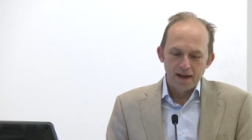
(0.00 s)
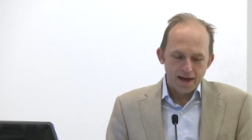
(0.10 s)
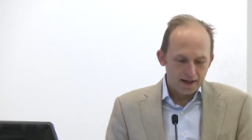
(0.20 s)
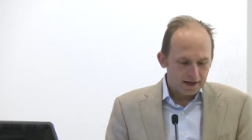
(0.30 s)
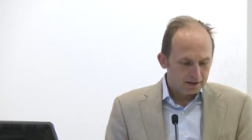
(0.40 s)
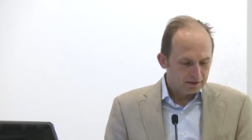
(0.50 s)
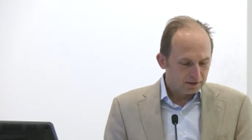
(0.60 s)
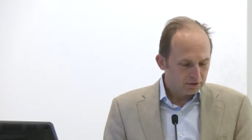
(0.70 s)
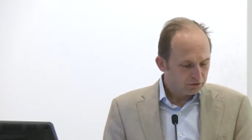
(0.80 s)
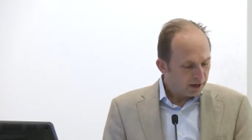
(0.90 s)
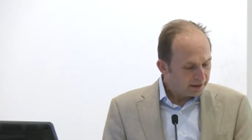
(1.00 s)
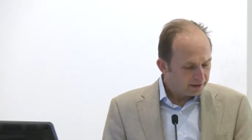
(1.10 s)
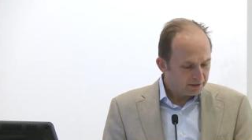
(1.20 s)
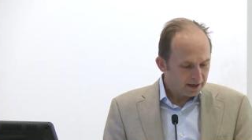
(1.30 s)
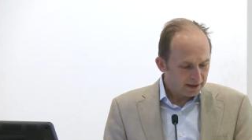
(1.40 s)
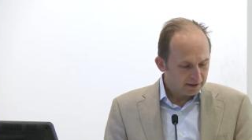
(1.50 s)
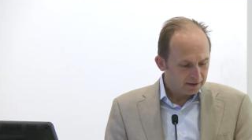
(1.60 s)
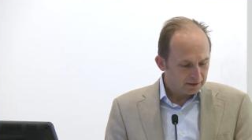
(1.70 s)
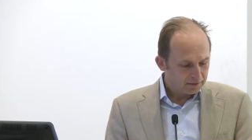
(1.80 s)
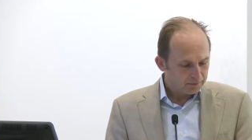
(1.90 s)
And I tried to
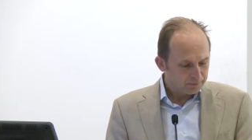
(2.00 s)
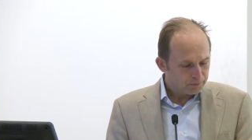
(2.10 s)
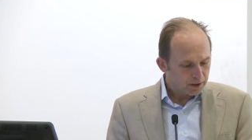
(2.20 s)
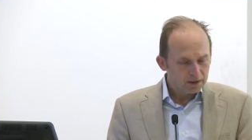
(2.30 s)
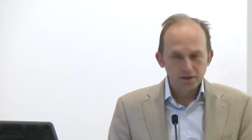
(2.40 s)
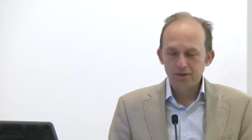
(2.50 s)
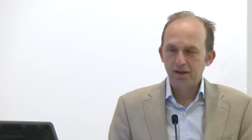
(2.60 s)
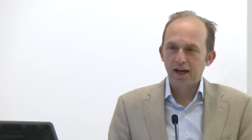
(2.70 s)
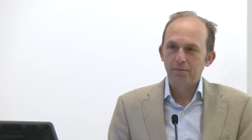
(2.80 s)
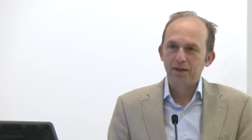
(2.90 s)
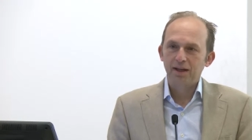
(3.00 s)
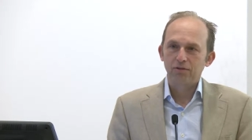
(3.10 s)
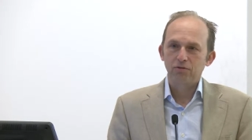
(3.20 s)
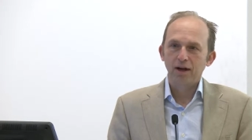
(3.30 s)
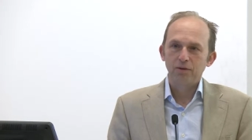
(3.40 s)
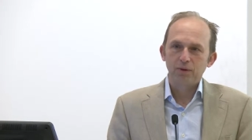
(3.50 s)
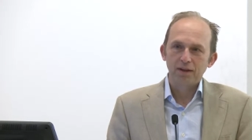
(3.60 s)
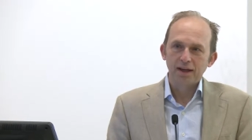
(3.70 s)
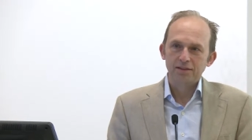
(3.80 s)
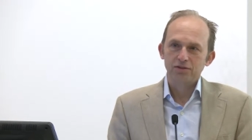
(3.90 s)
take a little time to get right with
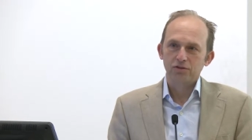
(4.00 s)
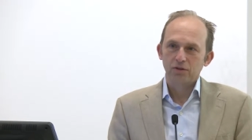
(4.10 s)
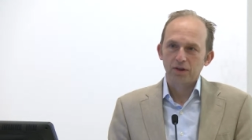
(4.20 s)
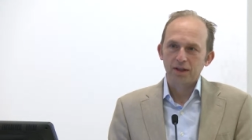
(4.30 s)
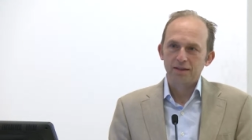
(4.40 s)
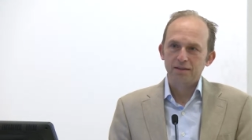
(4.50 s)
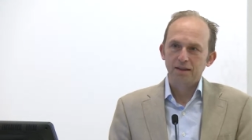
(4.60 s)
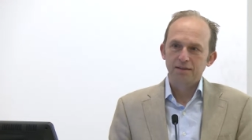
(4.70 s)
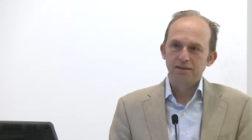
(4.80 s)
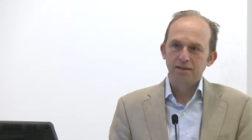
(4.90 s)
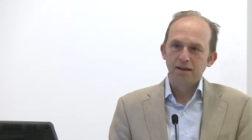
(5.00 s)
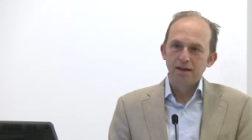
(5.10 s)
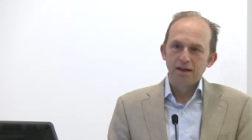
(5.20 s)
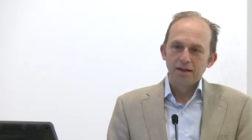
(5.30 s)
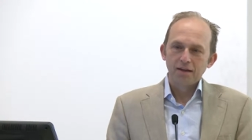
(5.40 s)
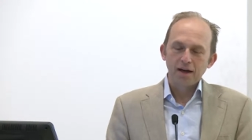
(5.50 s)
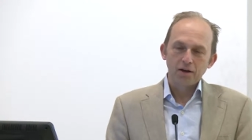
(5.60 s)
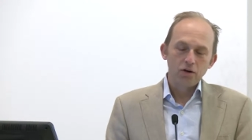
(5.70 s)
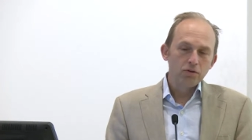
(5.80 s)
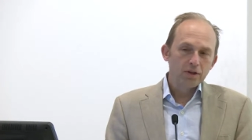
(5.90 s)
that story. It's, it's not
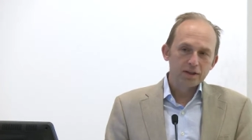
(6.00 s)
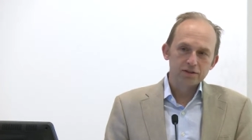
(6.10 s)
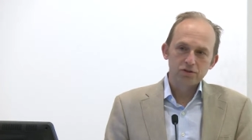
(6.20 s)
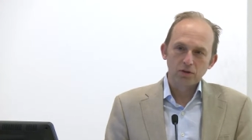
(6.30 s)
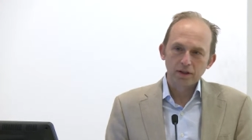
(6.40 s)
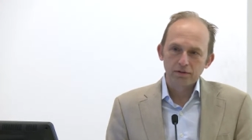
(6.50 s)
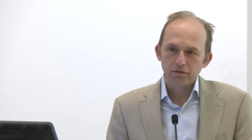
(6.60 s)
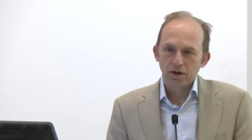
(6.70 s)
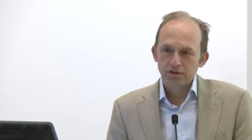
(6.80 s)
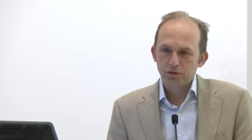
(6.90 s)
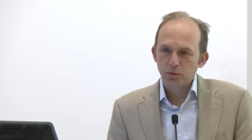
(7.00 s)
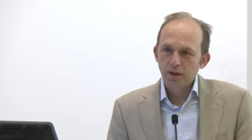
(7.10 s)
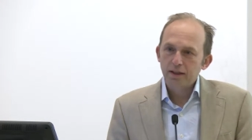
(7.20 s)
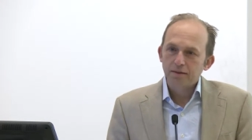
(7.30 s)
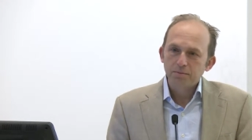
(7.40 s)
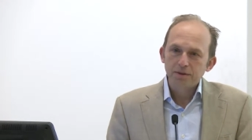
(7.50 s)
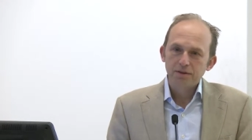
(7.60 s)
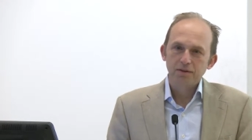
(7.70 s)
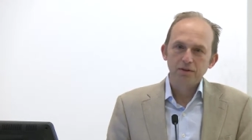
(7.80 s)
only the story of Roger Williams,